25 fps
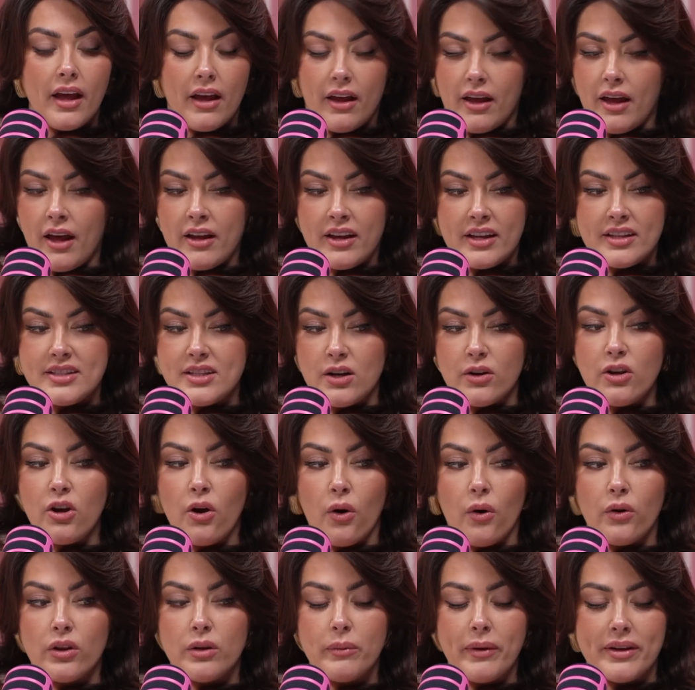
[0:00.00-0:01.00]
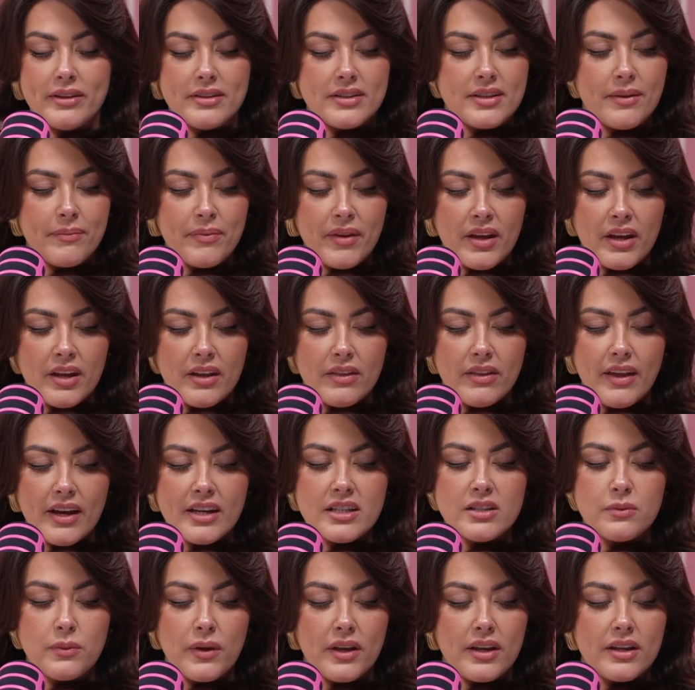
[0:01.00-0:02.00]
I can tell you all the ones.
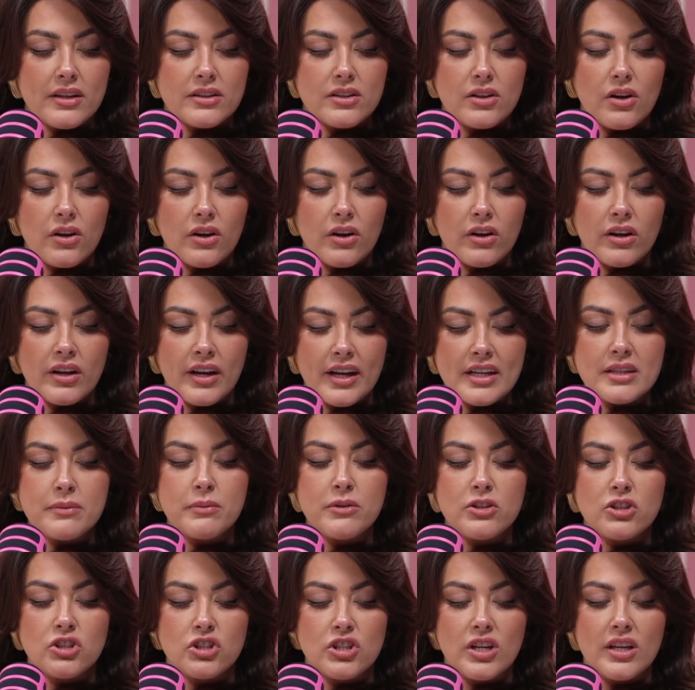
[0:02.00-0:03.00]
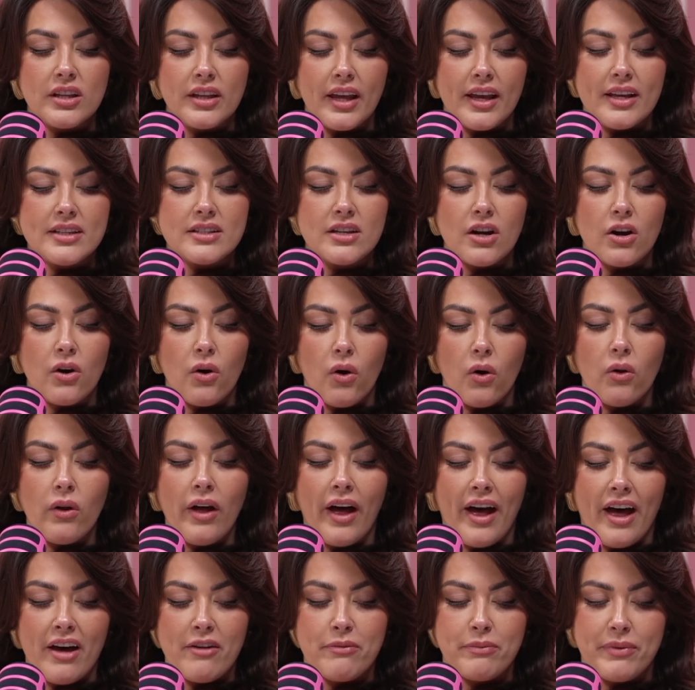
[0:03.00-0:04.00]
This week's Christmas tree lights are all
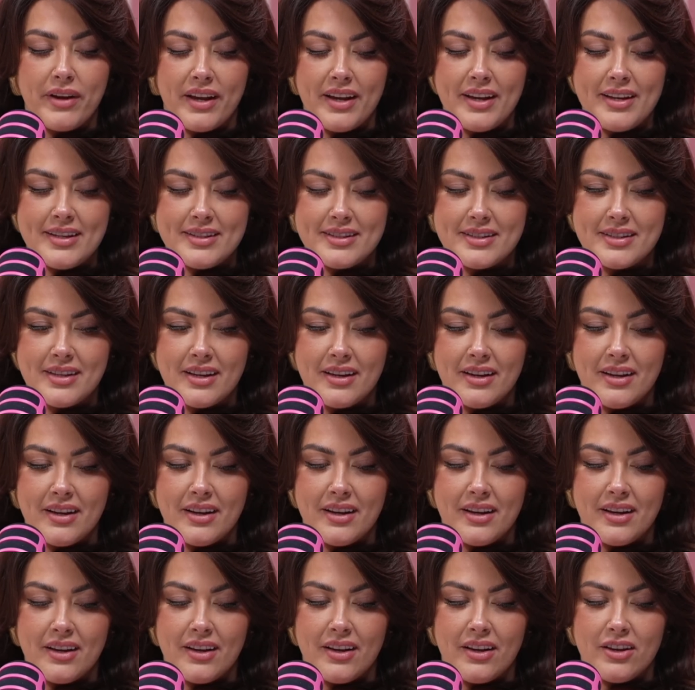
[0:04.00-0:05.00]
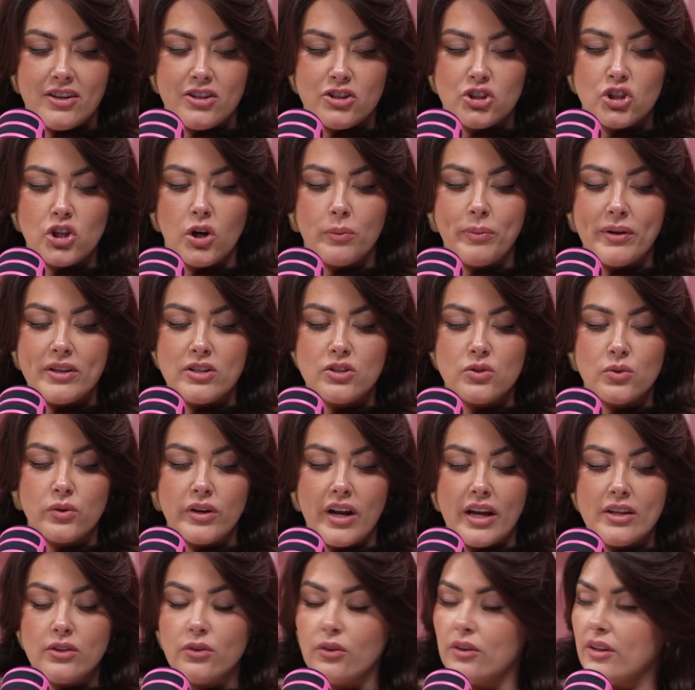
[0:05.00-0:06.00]
half price. Shop in store
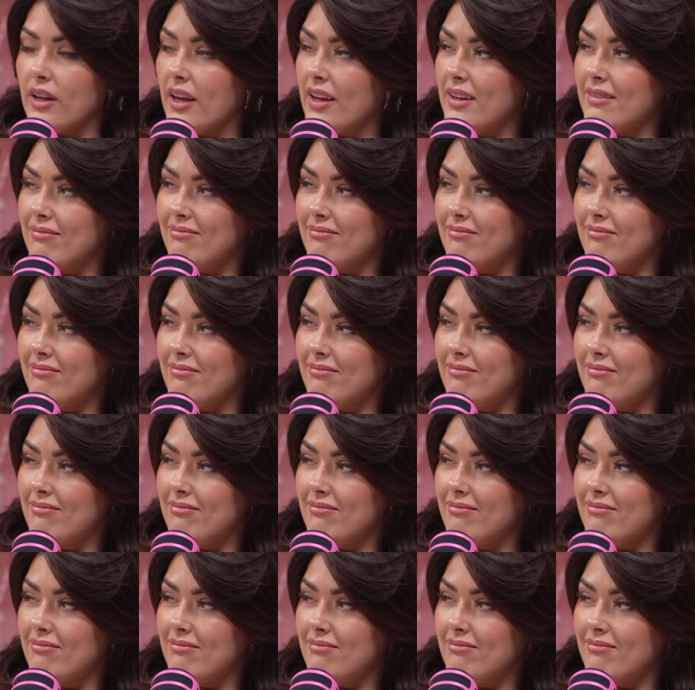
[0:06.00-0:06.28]
and online.